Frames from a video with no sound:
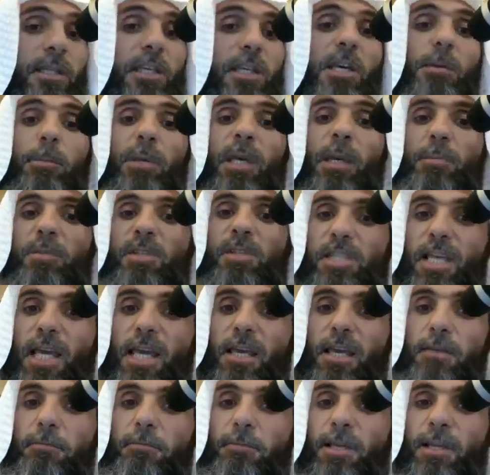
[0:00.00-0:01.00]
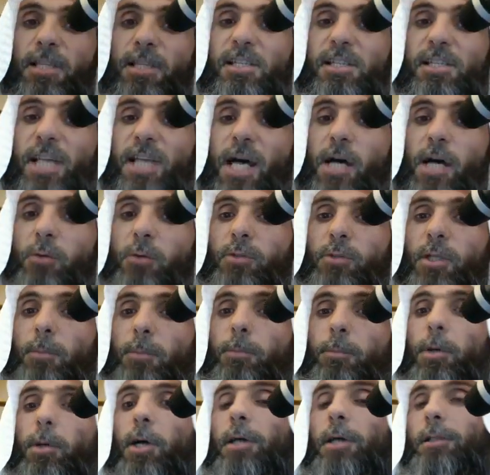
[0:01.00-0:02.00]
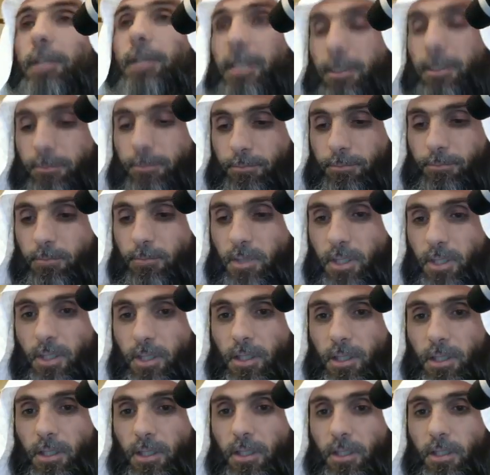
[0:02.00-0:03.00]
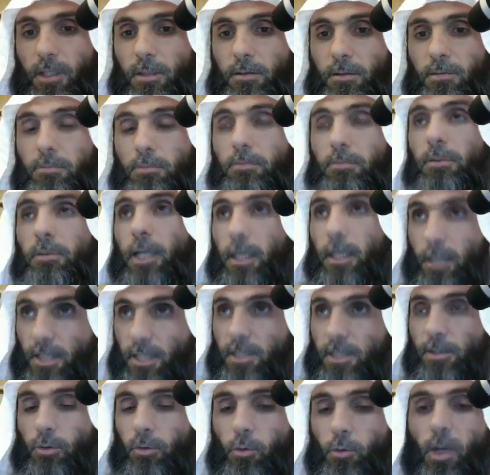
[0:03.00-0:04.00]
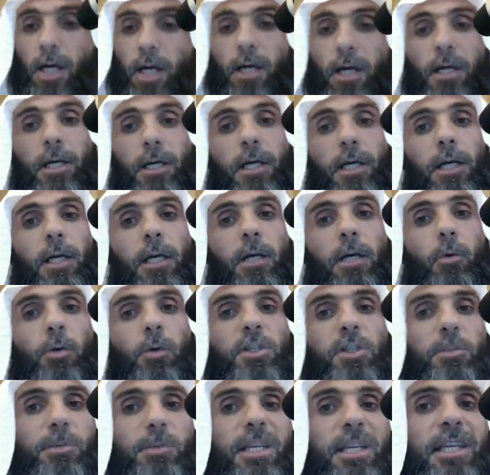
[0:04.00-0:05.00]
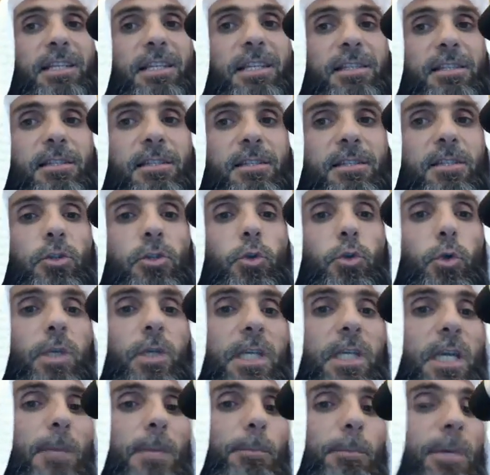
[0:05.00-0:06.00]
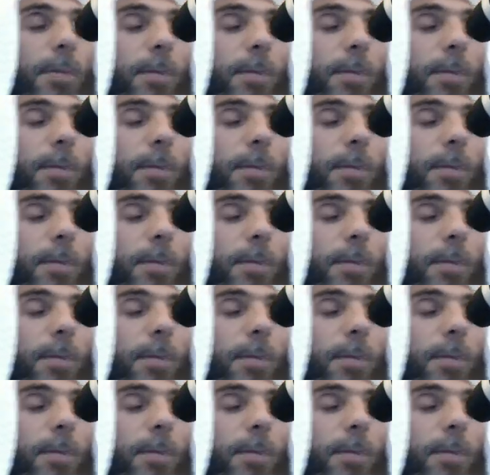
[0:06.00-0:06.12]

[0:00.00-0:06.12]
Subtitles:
Keep him safe and sound and pardon him. And that's a dua, which means to keep